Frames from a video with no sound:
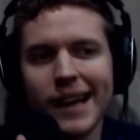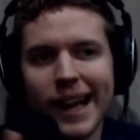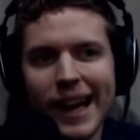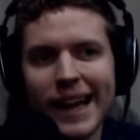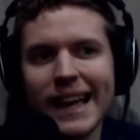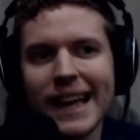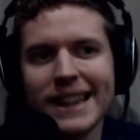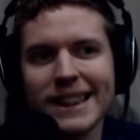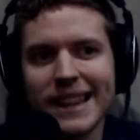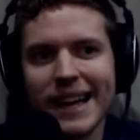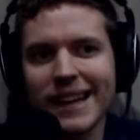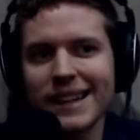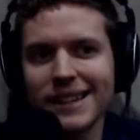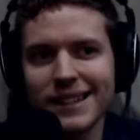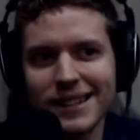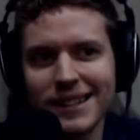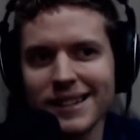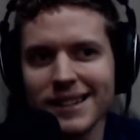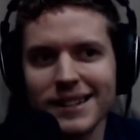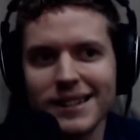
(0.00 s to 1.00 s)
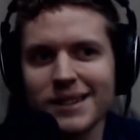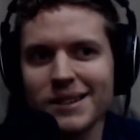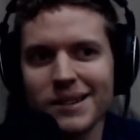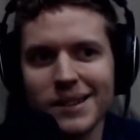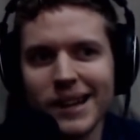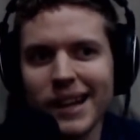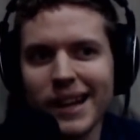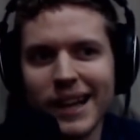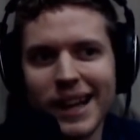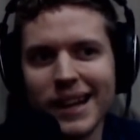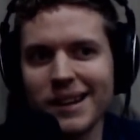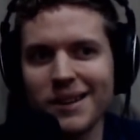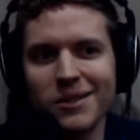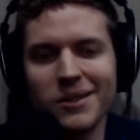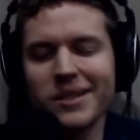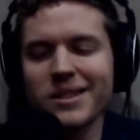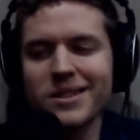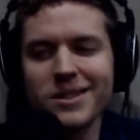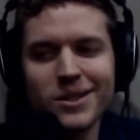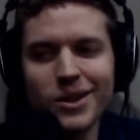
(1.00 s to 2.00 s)
I get that. Again,
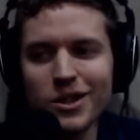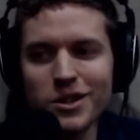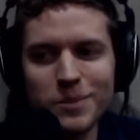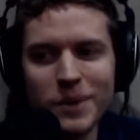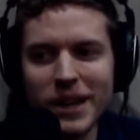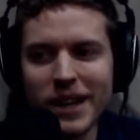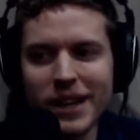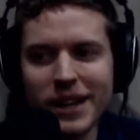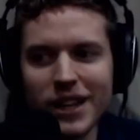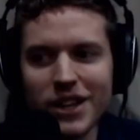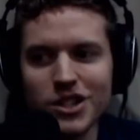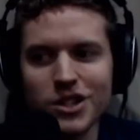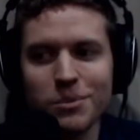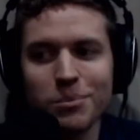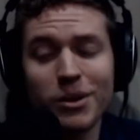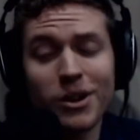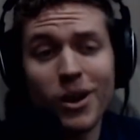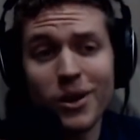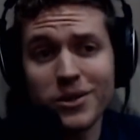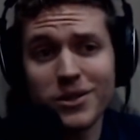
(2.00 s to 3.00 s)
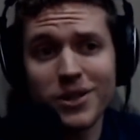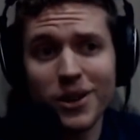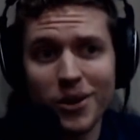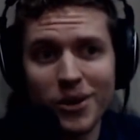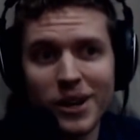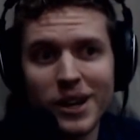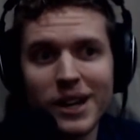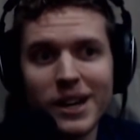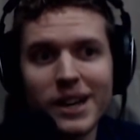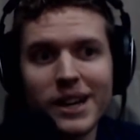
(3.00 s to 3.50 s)
it's all speculation. But also,